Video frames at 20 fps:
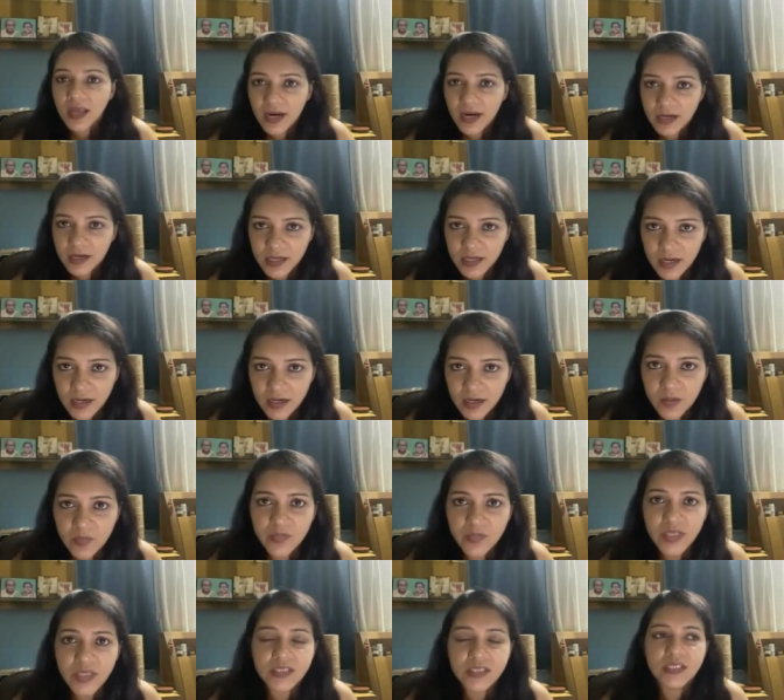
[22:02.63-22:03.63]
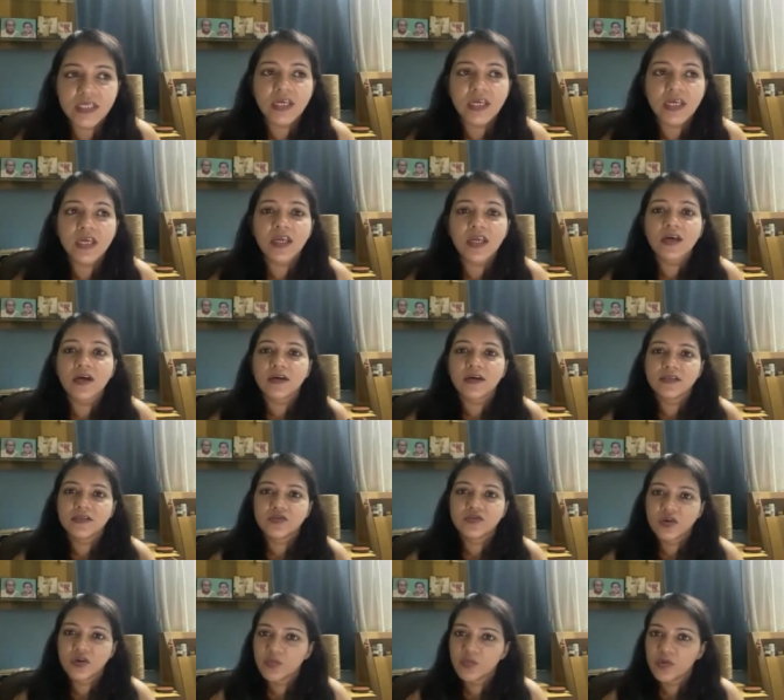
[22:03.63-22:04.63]
anti-incumbency
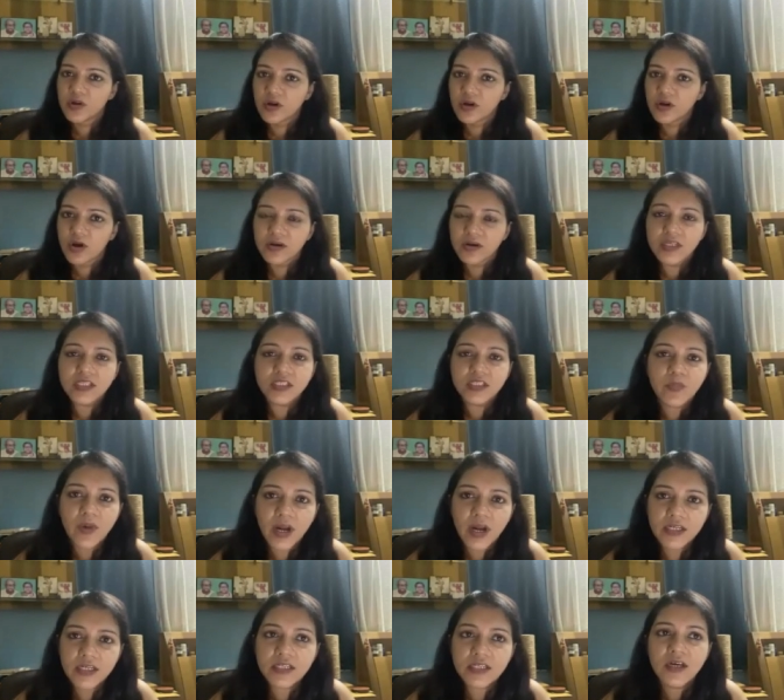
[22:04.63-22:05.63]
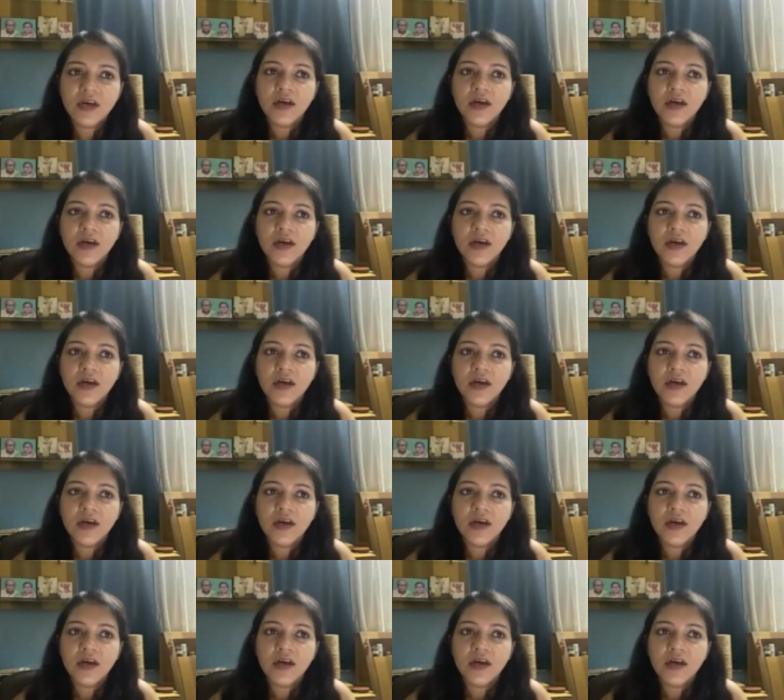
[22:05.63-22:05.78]
against Trinamool Congress, but